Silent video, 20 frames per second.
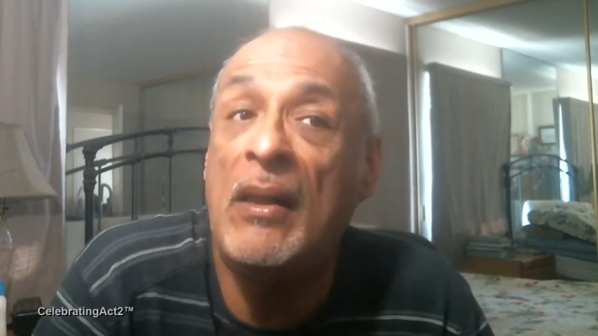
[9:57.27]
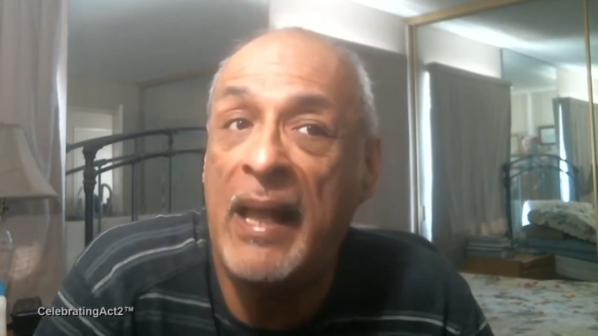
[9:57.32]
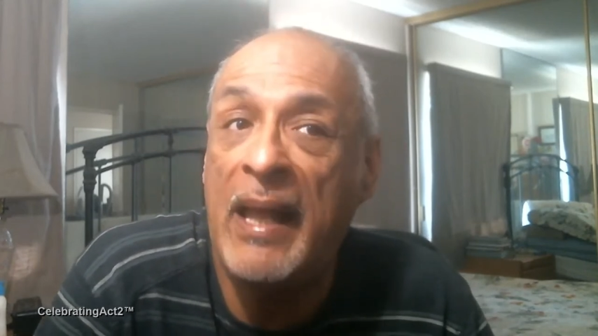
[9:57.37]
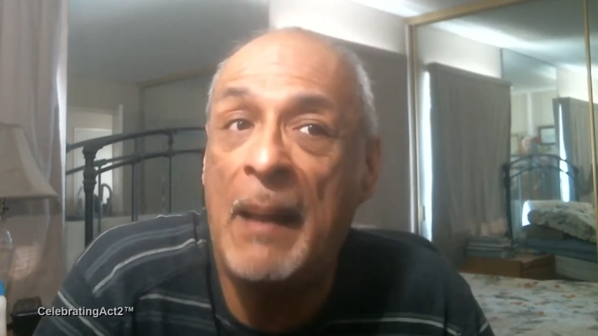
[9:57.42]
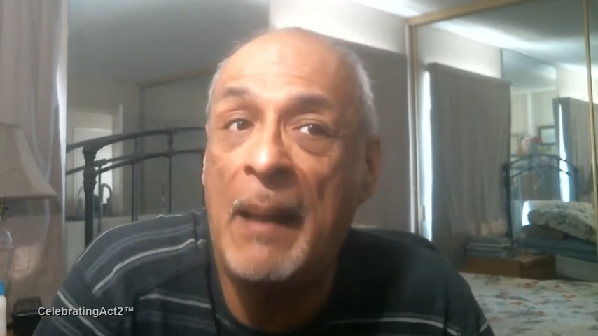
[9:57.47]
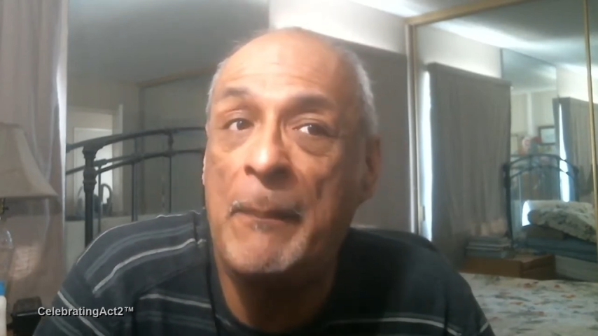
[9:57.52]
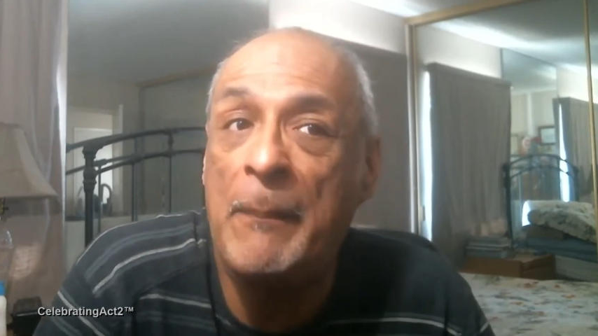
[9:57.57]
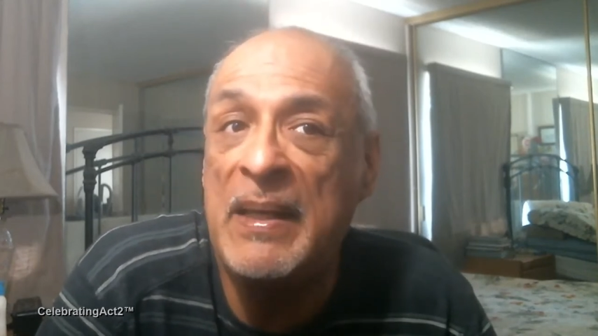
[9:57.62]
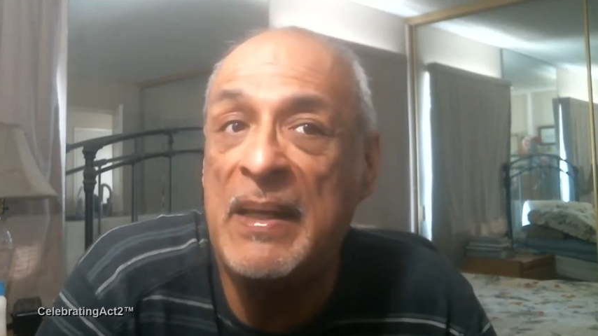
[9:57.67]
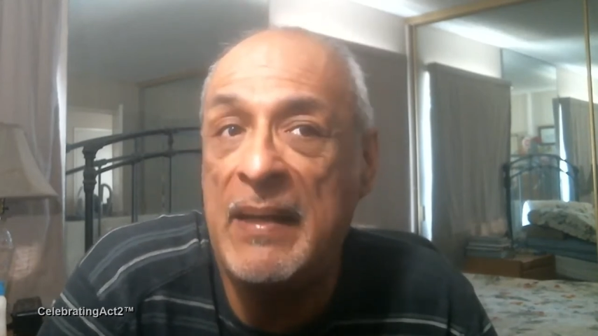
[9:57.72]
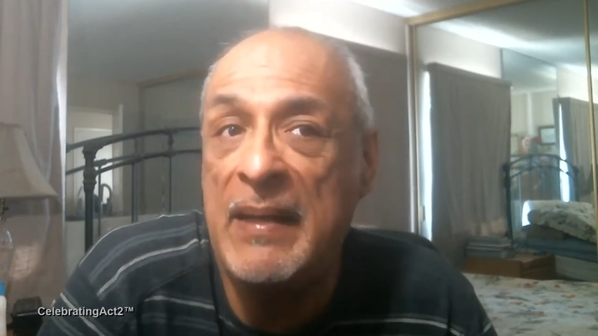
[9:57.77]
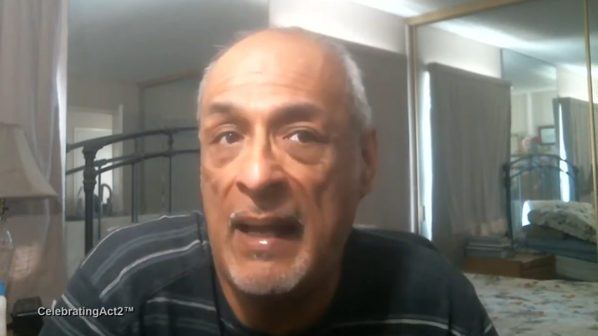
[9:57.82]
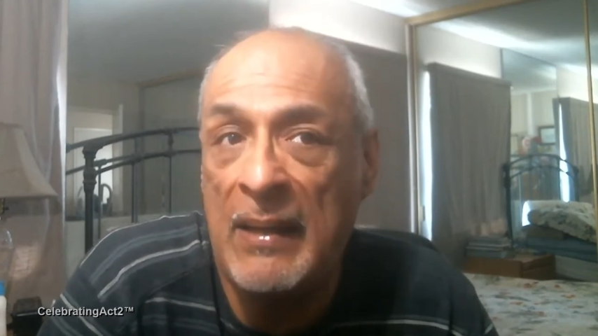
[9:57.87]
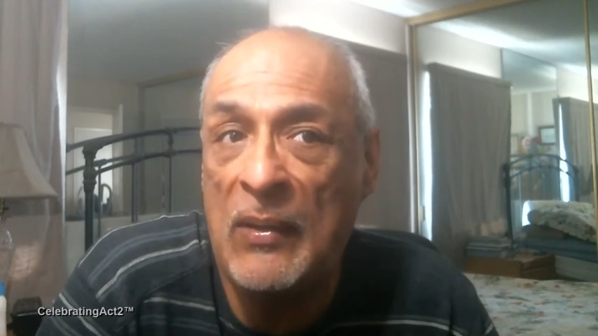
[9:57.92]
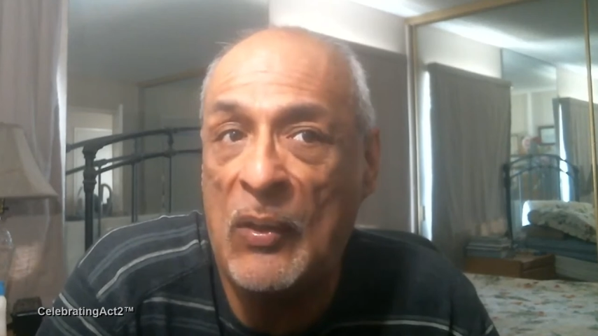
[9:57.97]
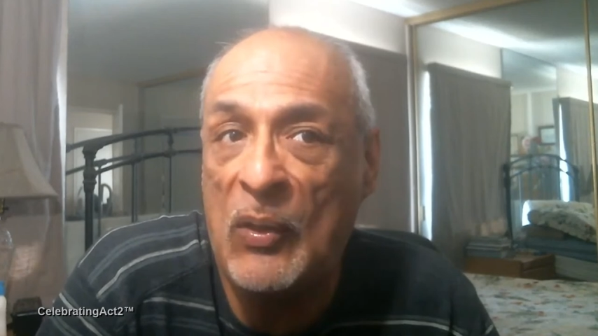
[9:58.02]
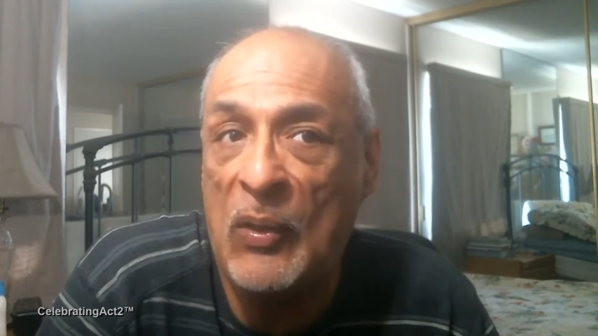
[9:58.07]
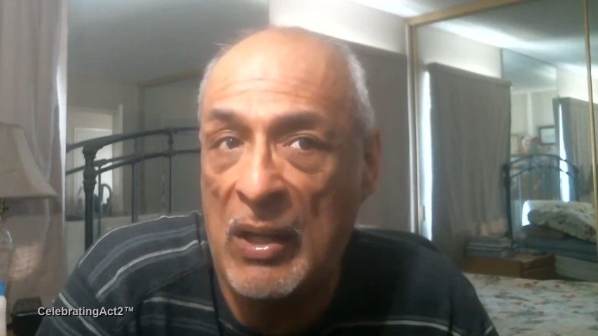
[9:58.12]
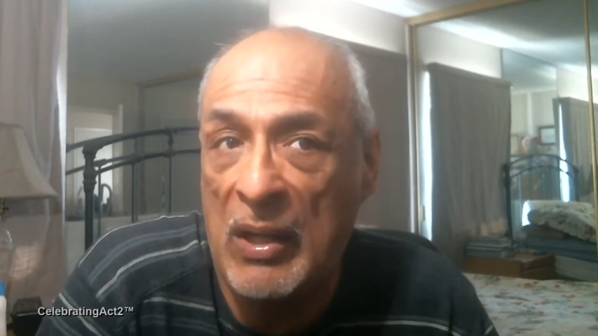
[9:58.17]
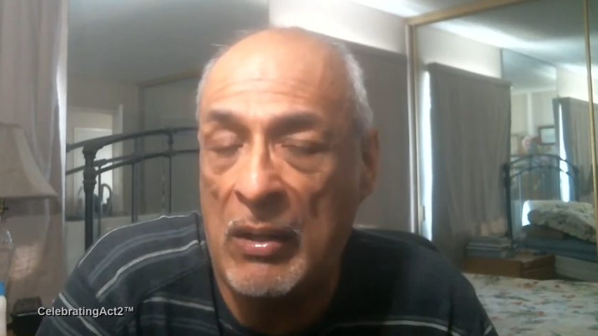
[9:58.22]
Capitan
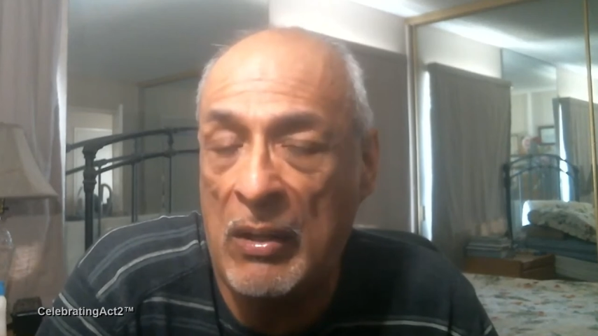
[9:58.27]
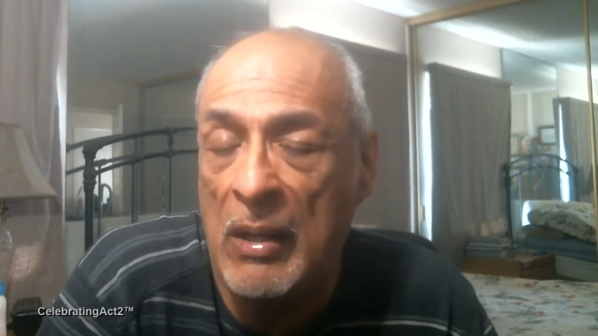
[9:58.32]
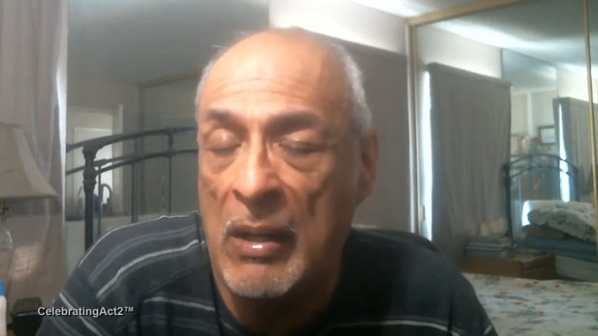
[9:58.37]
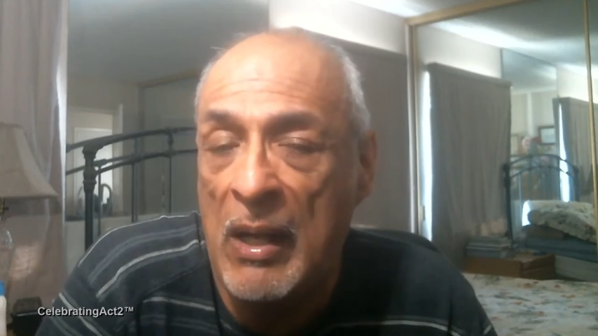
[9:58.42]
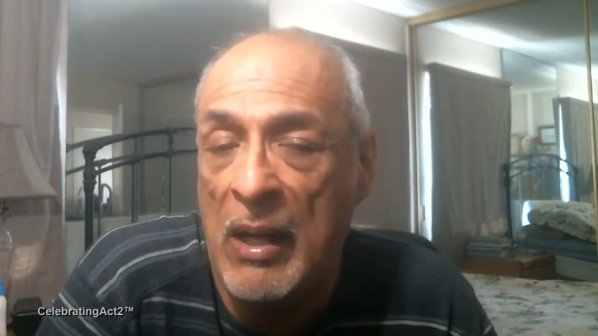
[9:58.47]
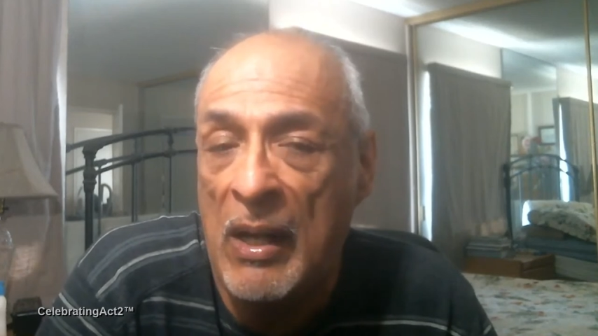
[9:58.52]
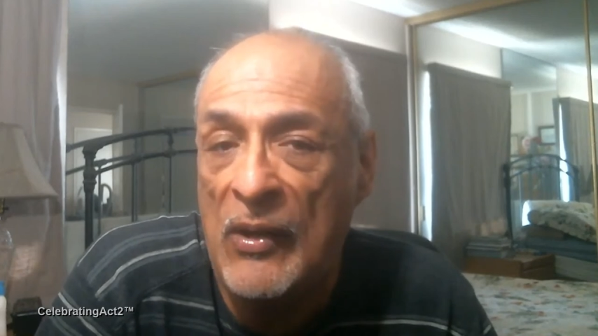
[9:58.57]
Theater.